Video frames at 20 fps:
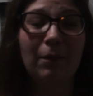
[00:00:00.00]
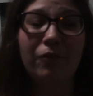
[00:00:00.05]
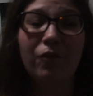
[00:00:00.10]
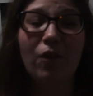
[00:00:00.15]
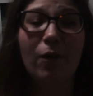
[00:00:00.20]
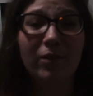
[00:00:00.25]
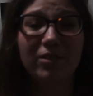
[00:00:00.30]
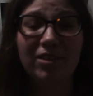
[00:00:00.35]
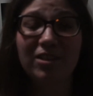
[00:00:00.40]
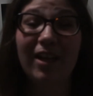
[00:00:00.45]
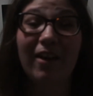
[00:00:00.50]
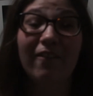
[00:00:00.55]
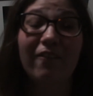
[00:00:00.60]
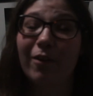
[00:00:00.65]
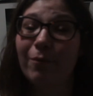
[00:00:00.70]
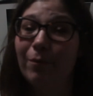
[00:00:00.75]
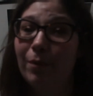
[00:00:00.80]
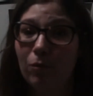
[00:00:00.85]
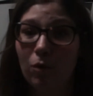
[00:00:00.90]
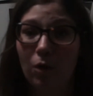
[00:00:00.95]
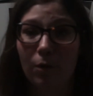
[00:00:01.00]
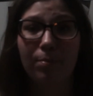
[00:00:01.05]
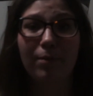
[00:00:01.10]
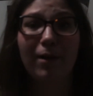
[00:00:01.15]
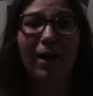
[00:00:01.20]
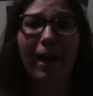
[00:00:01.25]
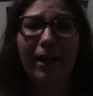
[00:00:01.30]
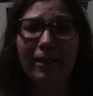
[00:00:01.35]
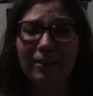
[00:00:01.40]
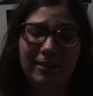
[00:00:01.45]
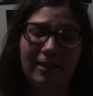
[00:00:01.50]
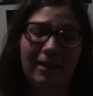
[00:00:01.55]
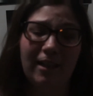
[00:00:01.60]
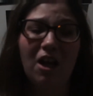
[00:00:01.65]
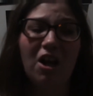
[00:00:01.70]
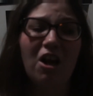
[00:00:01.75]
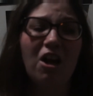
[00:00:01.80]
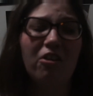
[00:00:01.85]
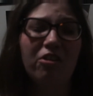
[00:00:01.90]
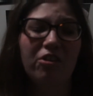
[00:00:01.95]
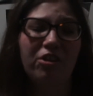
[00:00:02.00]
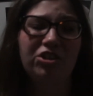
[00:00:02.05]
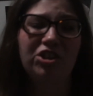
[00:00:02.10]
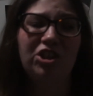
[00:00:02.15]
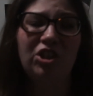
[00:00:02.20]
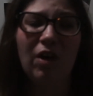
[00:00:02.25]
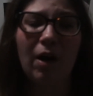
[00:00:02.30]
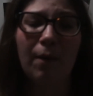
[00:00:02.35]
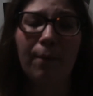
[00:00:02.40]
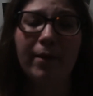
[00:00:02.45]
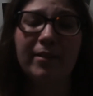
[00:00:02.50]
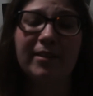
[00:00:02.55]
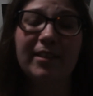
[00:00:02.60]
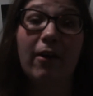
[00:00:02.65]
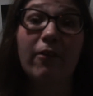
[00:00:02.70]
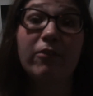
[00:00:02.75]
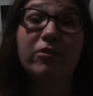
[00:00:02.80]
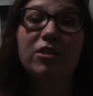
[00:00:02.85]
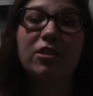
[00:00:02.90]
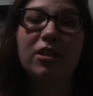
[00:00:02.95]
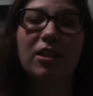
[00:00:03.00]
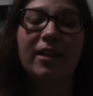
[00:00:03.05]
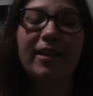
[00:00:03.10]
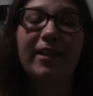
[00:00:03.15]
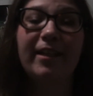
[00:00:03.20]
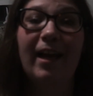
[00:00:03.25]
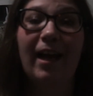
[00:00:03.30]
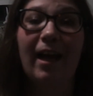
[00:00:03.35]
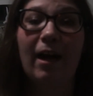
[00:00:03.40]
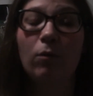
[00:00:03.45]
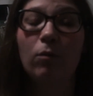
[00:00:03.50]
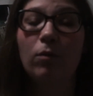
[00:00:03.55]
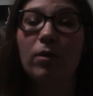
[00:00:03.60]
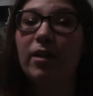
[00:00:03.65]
before but stuff would have been more pricey the two LPs I was looking at